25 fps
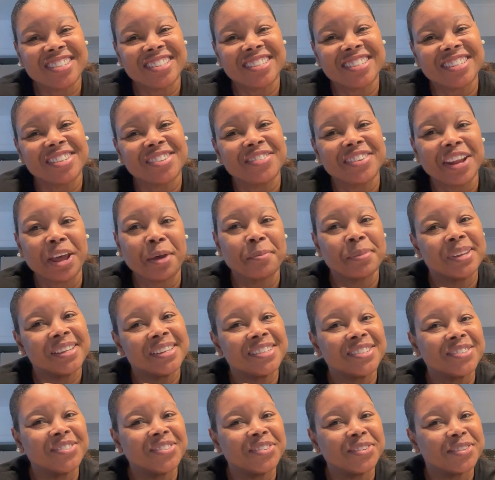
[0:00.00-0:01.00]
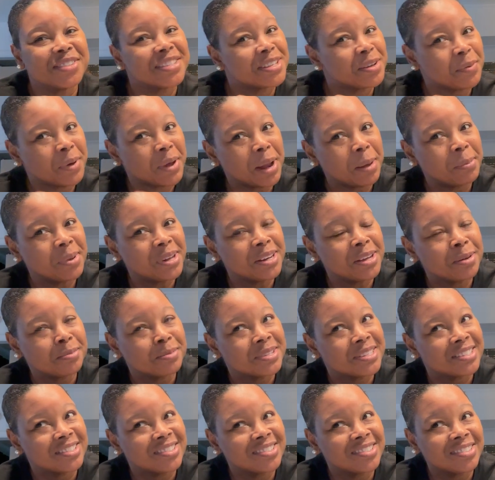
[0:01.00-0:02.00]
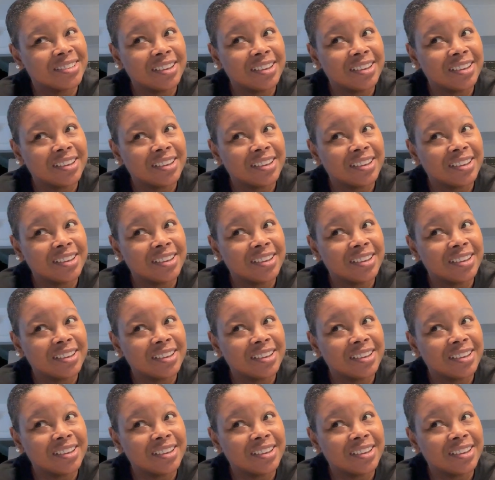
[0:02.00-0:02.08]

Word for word: and see what I've been doing. See what I've been up to.